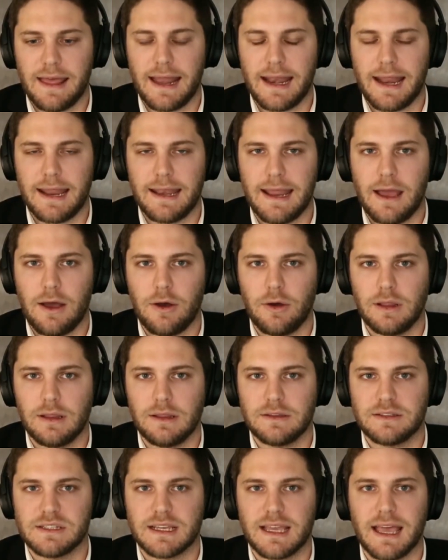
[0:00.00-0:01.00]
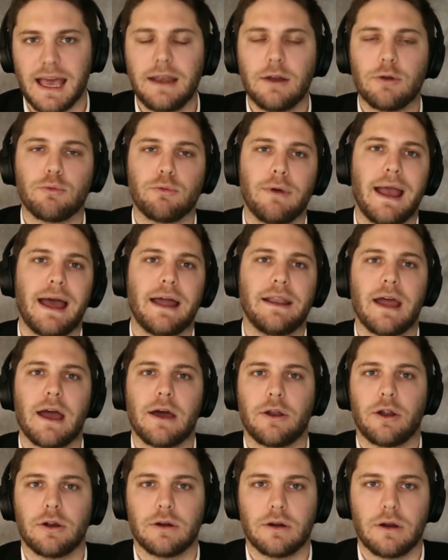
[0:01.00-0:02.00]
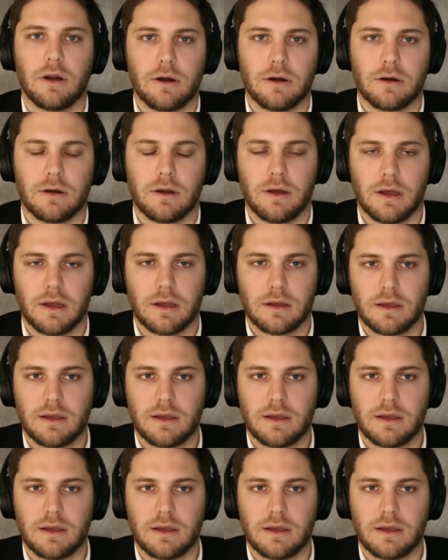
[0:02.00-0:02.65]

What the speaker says: And now to kind of round out our